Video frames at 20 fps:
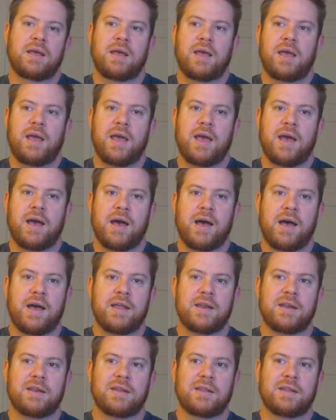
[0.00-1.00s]

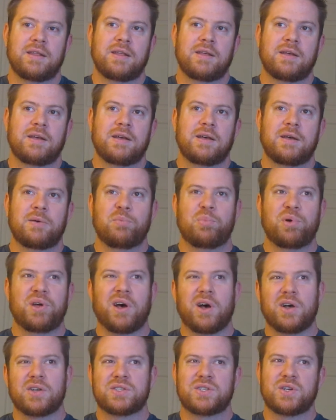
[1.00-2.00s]
but
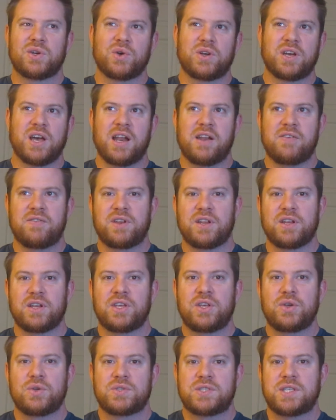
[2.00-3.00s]
also kind of in a
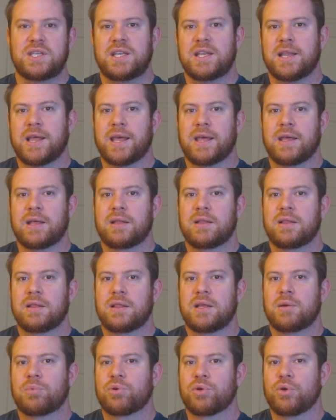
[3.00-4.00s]
cutesy like
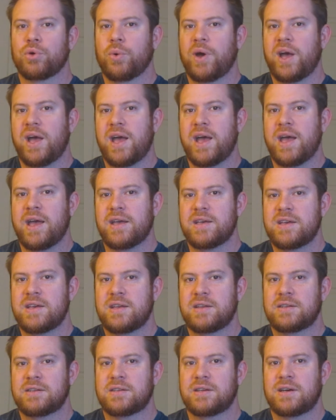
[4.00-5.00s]
liberal way,
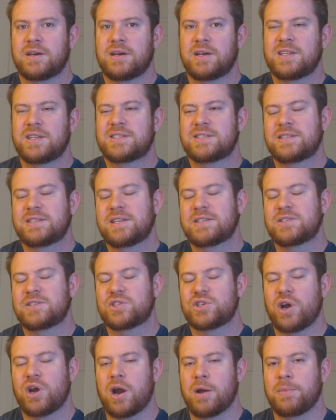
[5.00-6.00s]
and it's
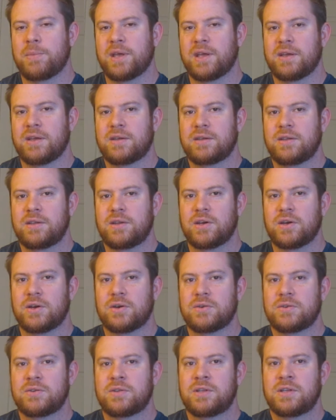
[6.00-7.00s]
charming,
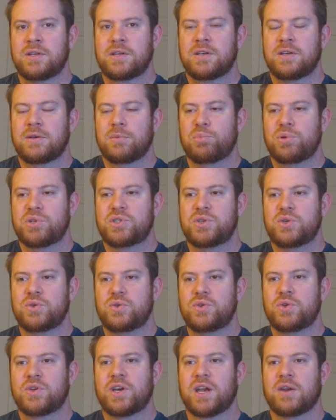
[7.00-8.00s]
but
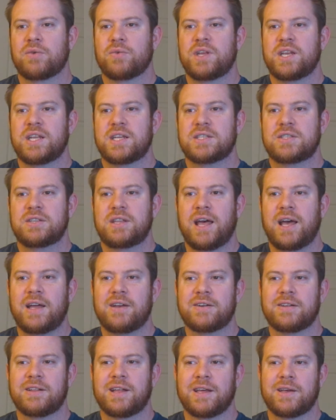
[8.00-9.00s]
you kind of read into that and
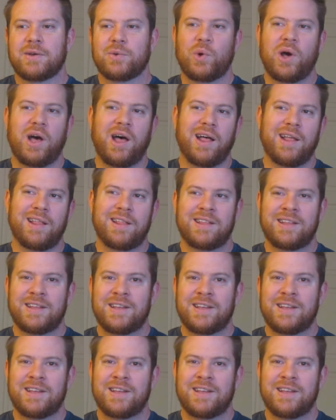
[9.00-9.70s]
you're like, well,